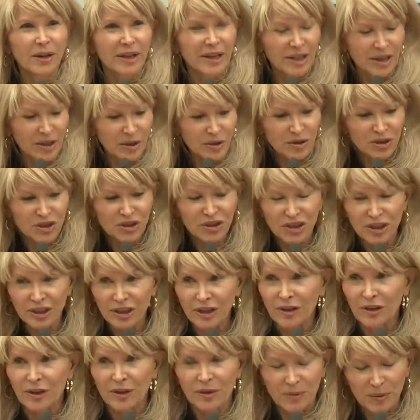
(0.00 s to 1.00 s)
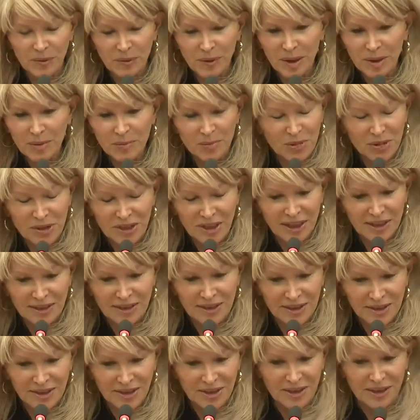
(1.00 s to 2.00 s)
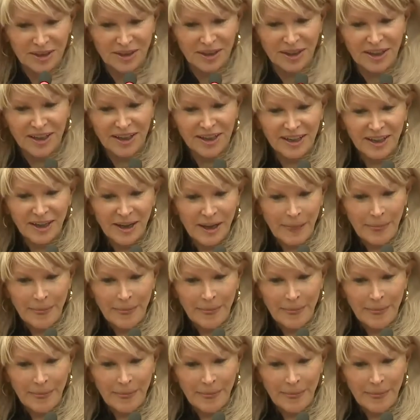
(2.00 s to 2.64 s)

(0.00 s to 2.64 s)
Here's a generic. We want to protect the generic.